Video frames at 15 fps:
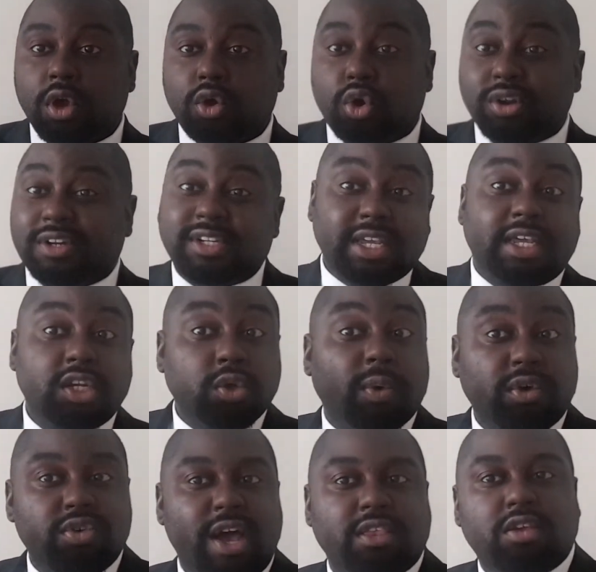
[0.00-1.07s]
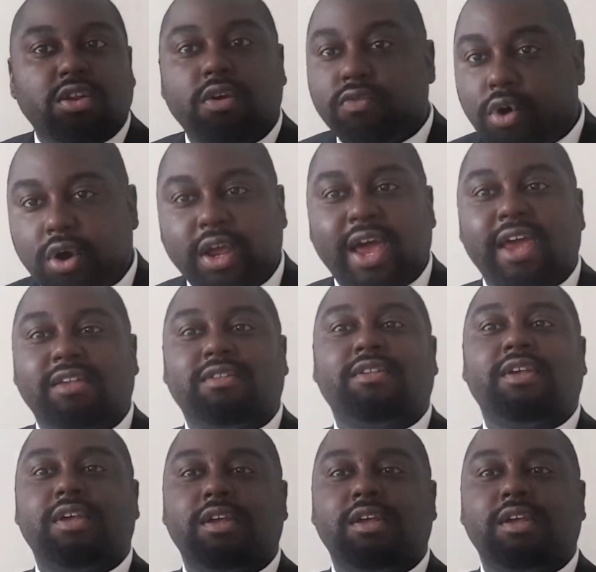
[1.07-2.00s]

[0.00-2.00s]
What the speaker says: continue attracting the wrong guys.